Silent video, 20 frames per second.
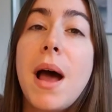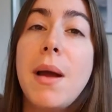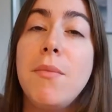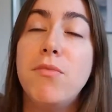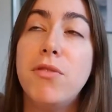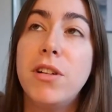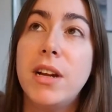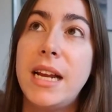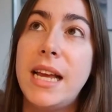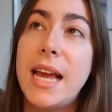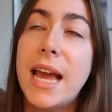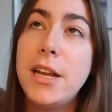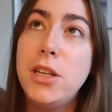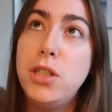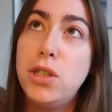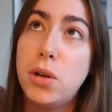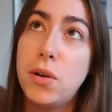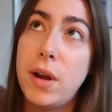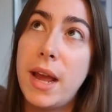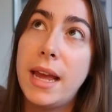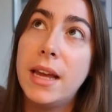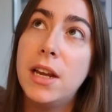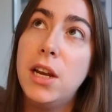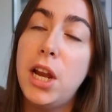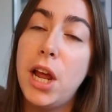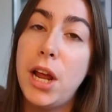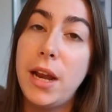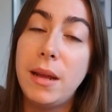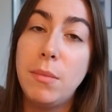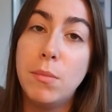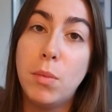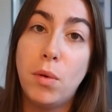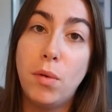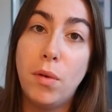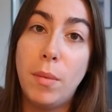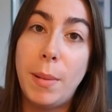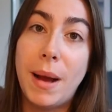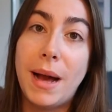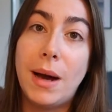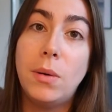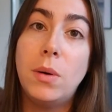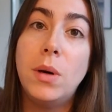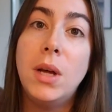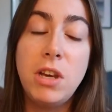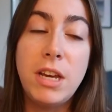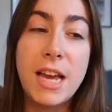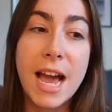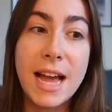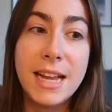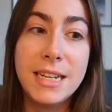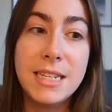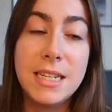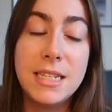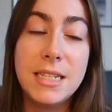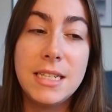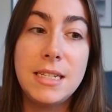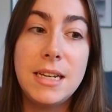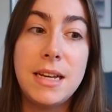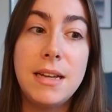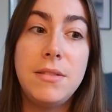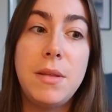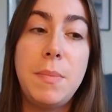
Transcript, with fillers: but I'm really enjoying learning more about Uganda,